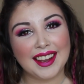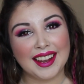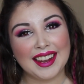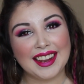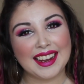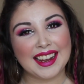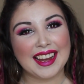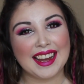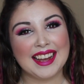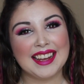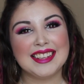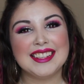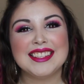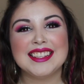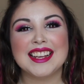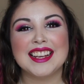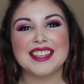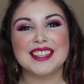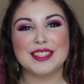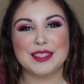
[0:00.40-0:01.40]
Hey
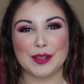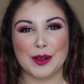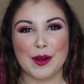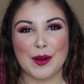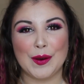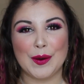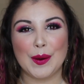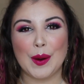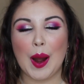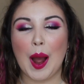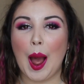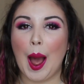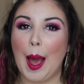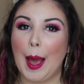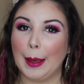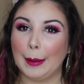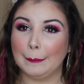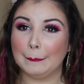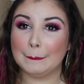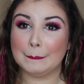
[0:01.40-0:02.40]
guys, so
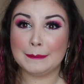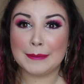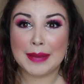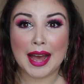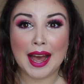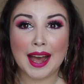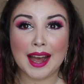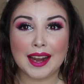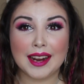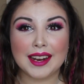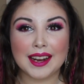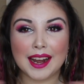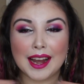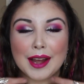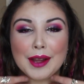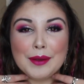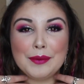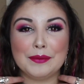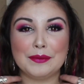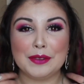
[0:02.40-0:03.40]
I'm back.
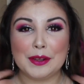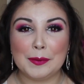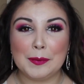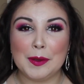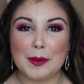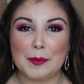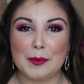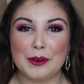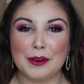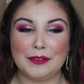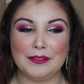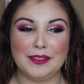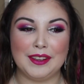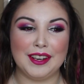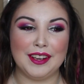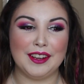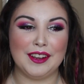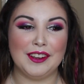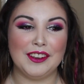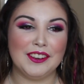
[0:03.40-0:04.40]
I'm filming more
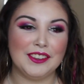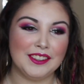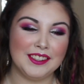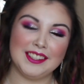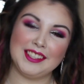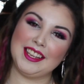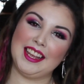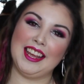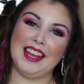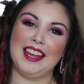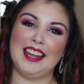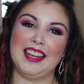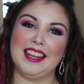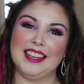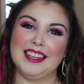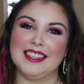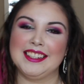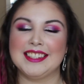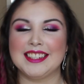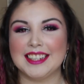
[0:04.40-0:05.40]
videos
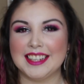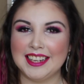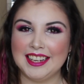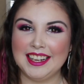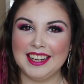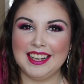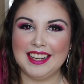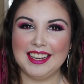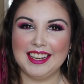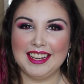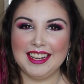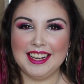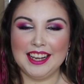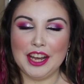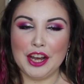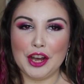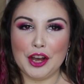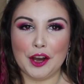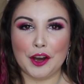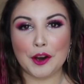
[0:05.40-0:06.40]
and
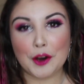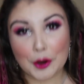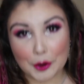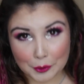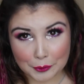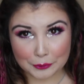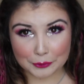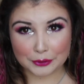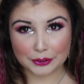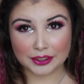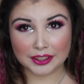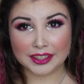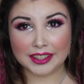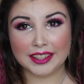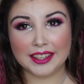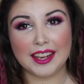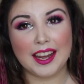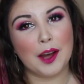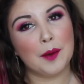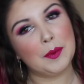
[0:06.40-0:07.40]

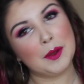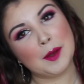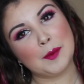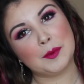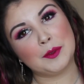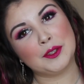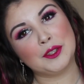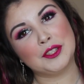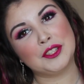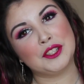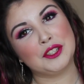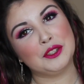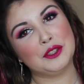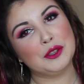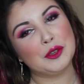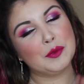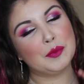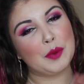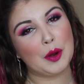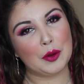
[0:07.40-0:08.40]
hopefully I'll be able
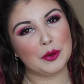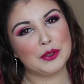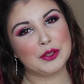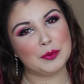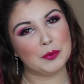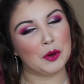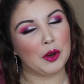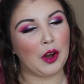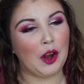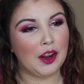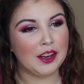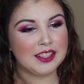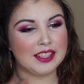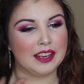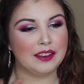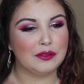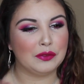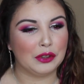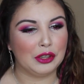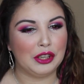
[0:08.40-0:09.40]
to post more
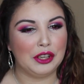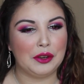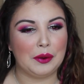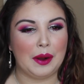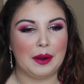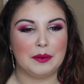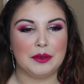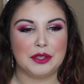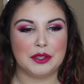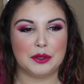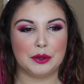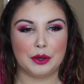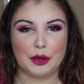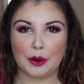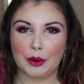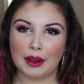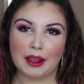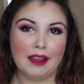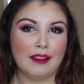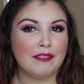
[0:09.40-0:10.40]
content for you. I was doing
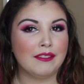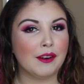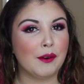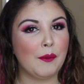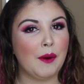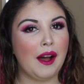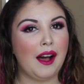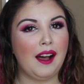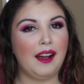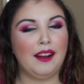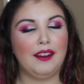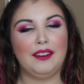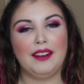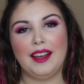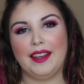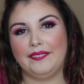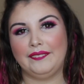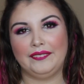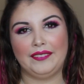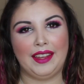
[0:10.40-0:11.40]
okay for a
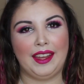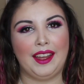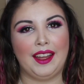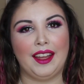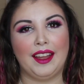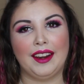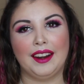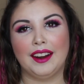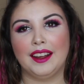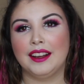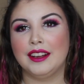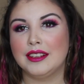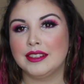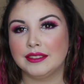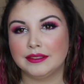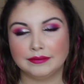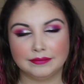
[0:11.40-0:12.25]
while and then